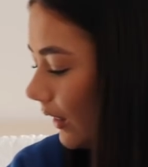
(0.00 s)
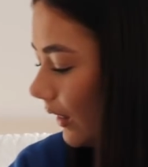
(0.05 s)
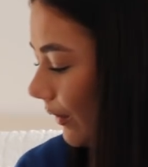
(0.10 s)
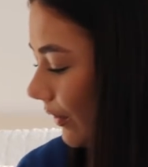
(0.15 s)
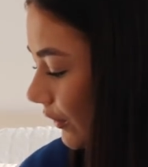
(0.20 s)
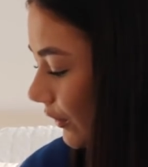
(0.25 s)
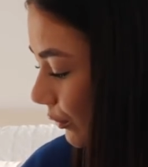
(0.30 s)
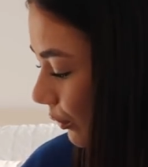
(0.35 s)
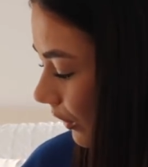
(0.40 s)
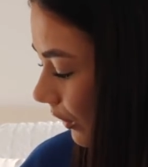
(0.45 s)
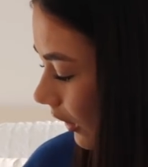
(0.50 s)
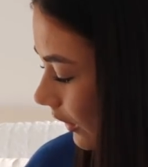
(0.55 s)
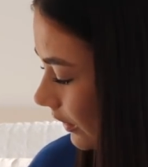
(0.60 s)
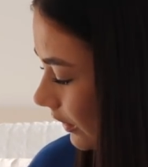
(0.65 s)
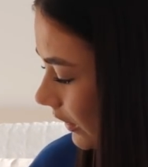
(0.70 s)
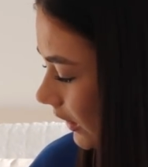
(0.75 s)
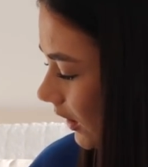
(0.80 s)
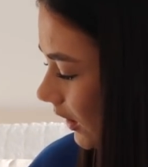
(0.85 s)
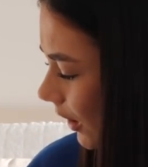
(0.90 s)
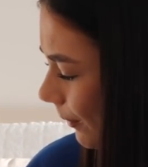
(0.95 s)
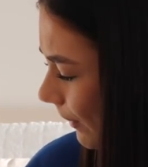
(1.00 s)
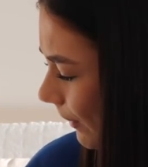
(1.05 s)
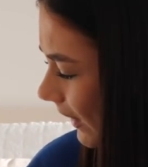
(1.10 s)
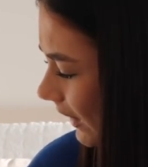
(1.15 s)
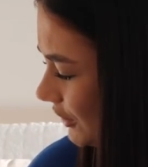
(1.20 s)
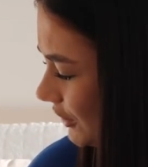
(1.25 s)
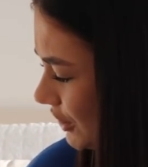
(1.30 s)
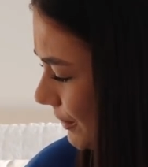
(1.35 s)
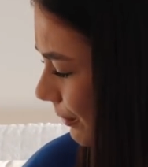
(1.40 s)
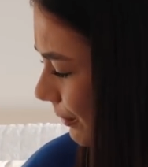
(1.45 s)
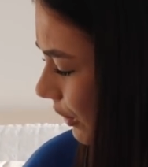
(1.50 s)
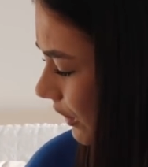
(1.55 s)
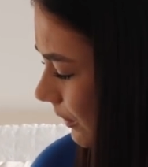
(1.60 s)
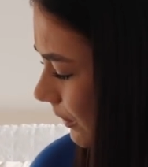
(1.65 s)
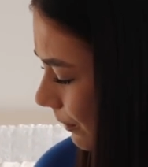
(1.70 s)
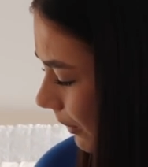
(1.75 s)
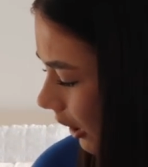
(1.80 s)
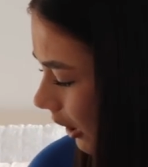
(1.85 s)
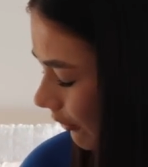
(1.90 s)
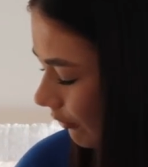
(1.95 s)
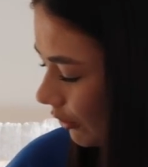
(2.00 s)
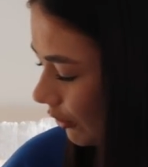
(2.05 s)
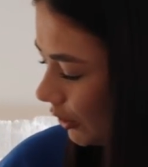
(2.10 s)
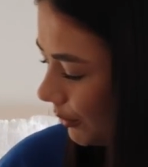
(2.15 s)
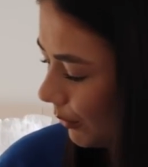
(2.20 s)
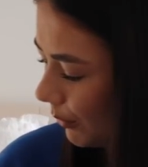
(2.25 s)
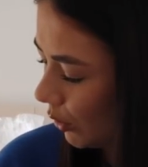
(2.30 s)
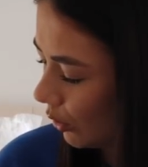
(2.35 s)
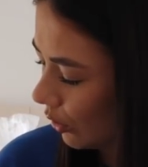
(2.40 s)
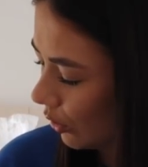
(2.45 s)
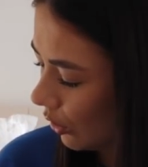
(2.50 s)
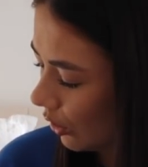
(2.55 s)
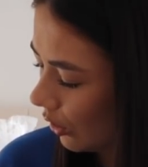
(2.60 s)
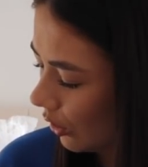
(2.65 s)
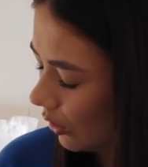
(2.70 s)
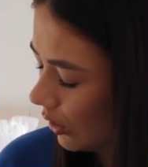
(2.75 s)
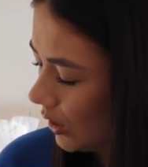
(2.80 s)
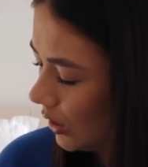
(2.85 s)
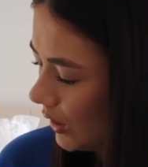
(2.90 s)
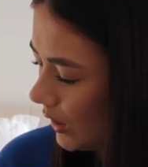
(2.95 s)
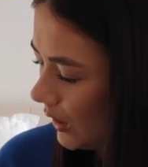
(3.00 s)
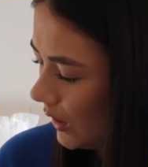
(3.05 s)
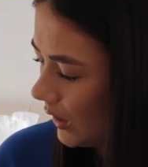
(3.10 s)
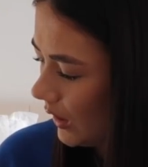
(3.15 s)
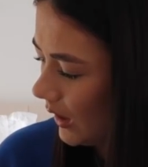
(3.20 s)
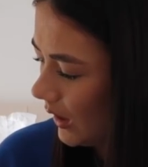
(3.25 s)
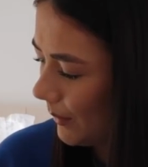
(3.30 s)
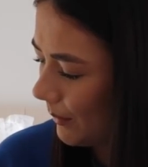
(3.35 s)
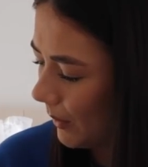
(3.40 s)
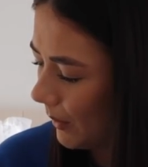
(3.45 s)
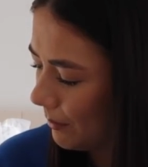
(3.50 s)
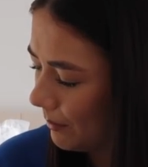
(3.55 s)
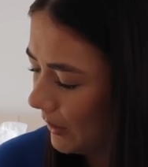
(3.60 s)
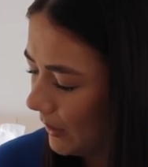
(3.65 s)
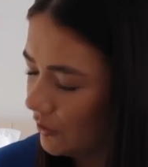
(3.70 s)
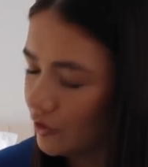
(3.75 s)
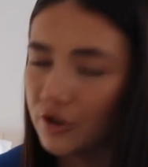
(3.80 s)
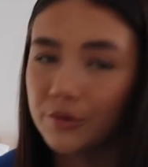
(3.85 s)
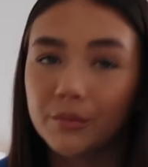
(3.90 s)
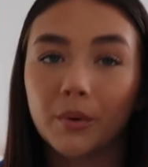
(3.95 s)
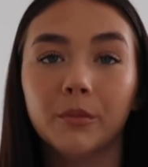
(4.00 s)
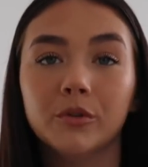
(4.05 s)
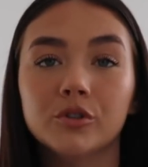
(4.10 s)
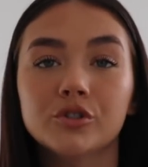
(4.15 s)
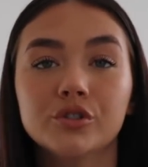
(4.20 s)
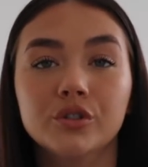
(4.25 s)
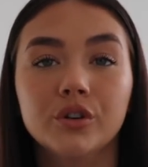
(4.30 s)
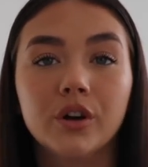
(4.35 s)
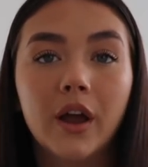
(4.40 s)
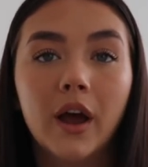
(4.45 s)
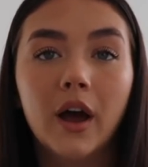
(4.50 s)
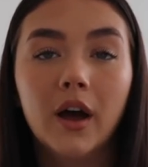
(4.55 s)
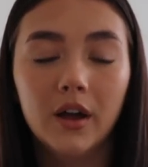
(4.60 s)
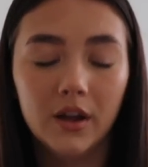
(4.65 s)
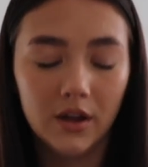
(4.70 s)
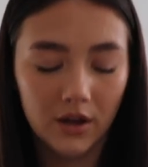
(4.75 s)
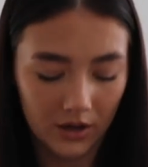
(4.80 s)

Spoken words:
And then this one, I think I might actually put in the bathroom or in my bedroom, I'm not sure yet.